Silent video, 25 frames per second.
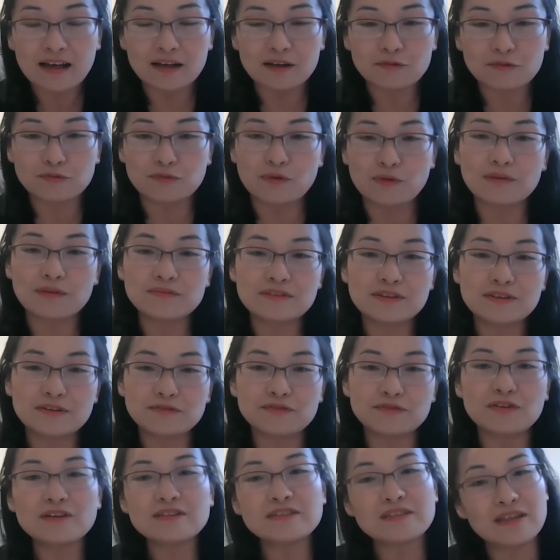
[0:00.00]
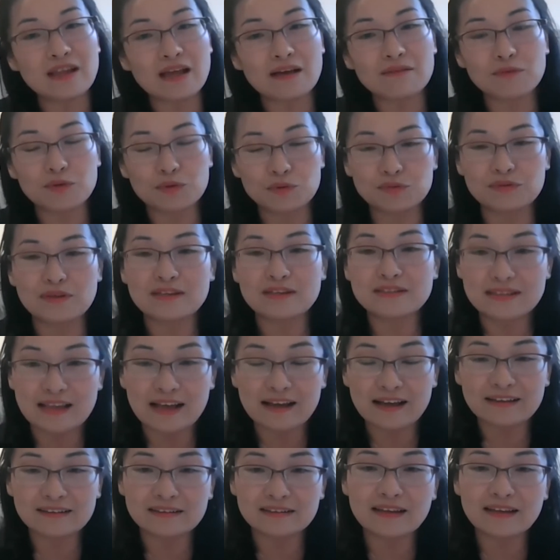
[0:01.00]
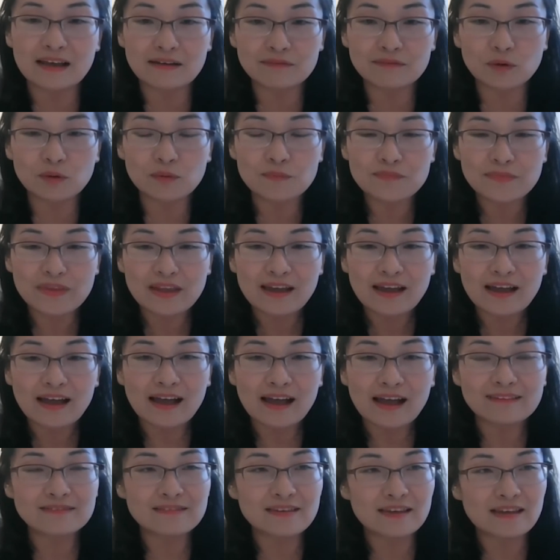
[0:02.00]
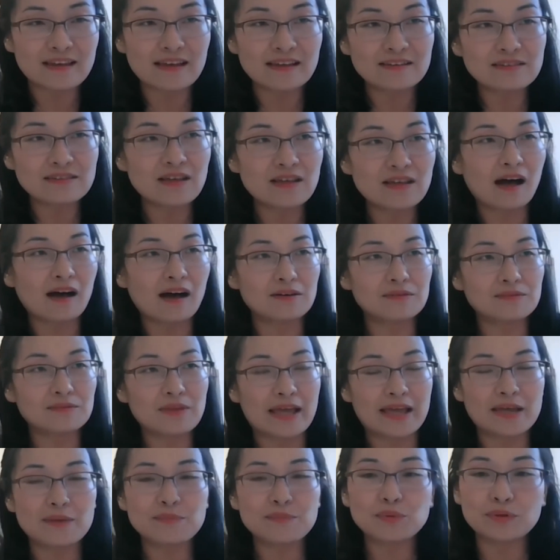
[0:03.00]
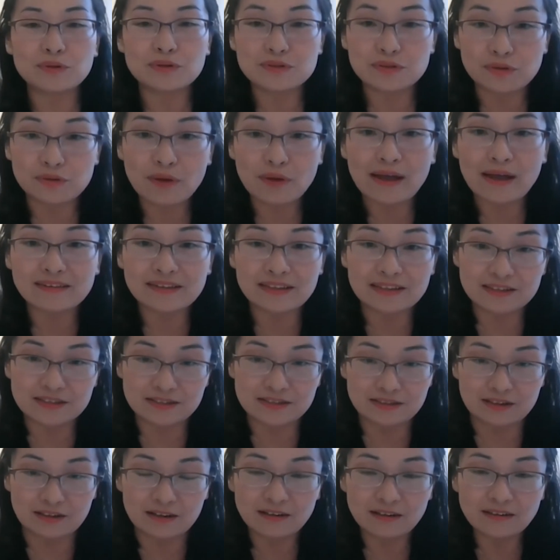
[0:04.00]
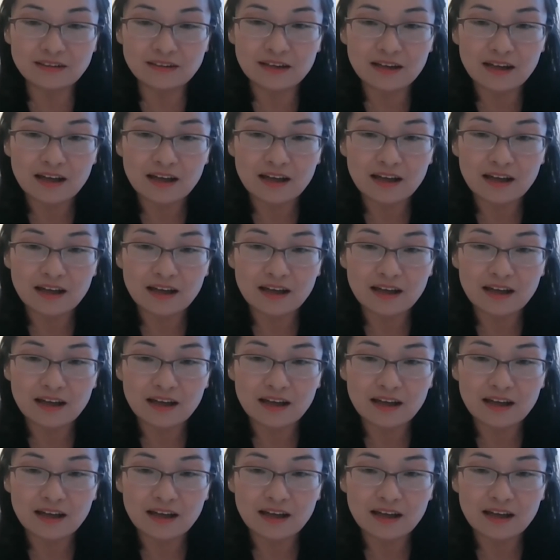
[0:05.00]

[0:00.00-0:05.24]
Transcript: from the first level to the second level. And then on April the 23rd,